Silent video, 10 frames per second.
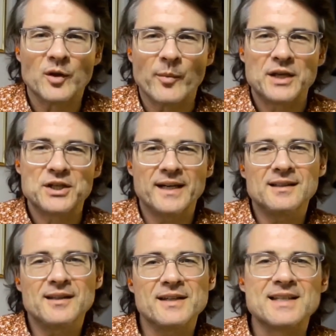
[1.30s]
to my
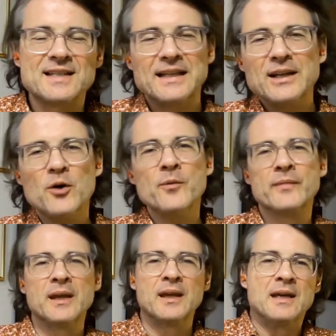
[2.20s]
channel. This is Leo.
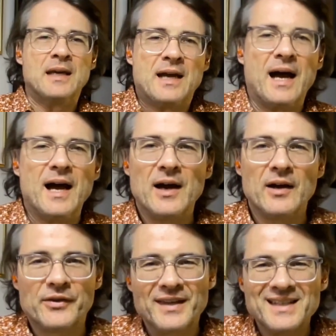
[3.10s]

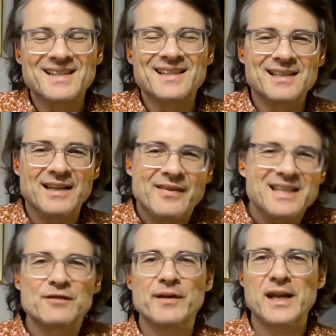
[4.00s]
In
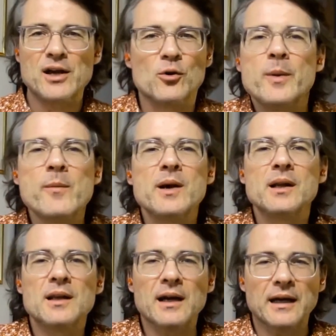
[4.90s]
this video we
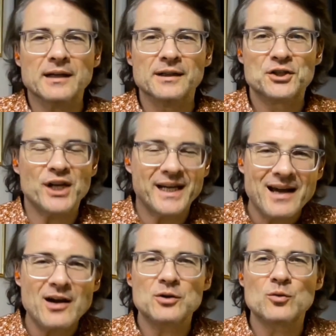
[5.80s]
will check
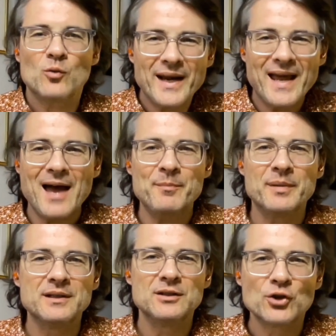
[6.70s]
out what
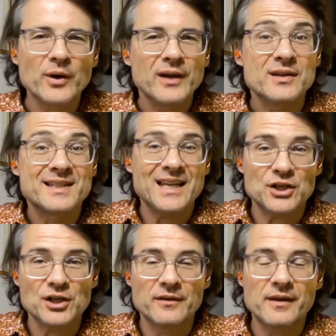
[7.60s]
happened during the
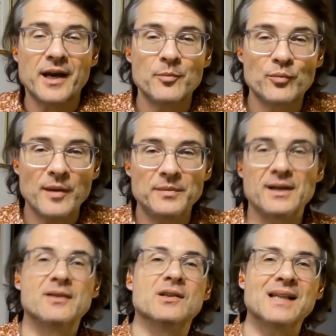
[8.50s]
session that I prepped
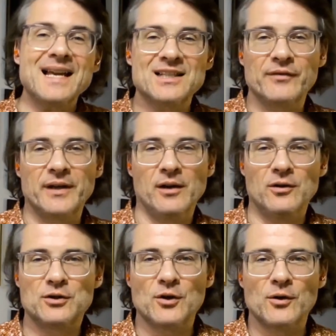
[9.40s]
in the last video.
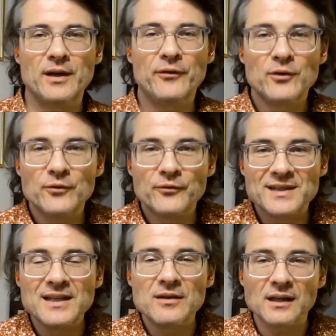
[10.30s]
So if you've
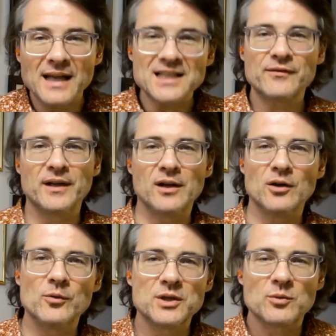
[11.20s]
seen the last video,
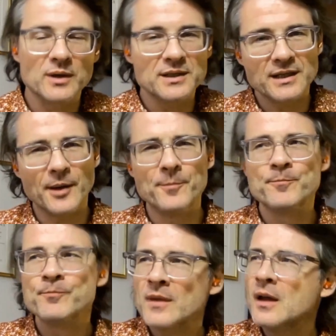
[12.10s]
which was
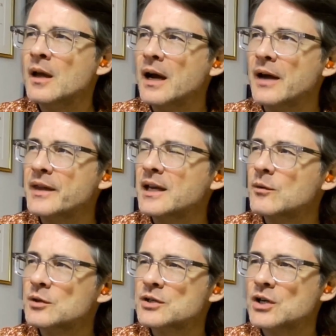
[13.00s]
I think it
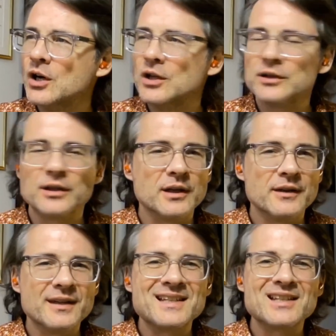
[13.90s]
was called
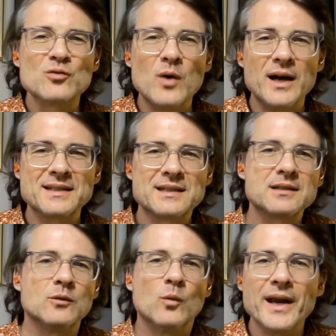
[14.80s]
This is what
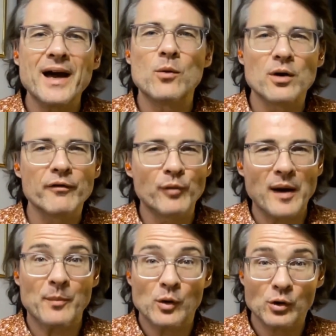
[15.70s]
1 hour of
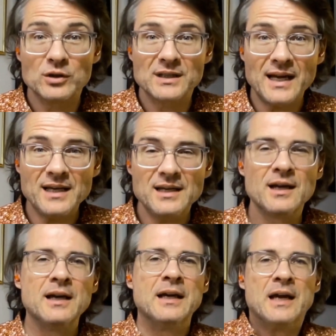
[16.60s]
prep looks like,
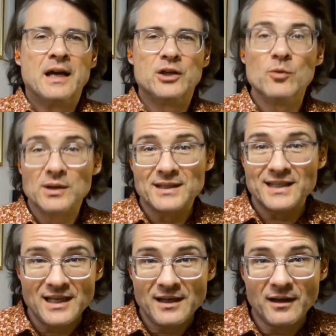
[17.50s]
you will
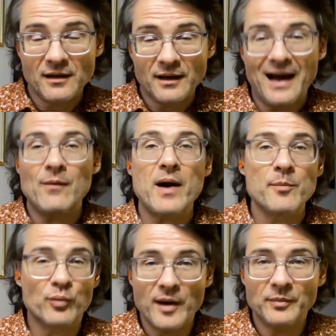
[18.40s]
see how I
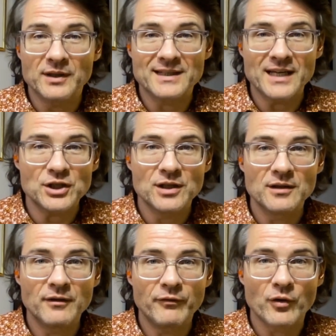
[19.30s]
prepped a
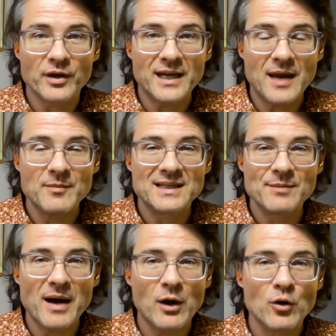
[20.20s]
session for the game
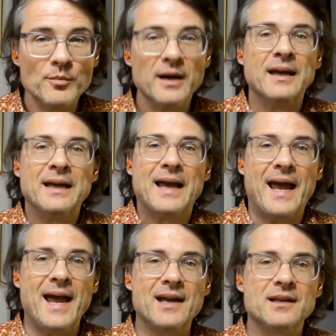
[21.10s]
Symbaroum.
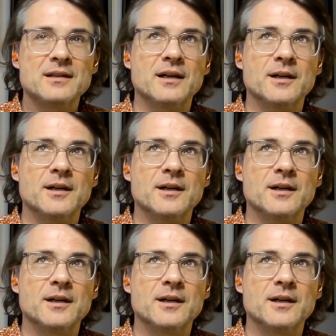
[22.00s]
And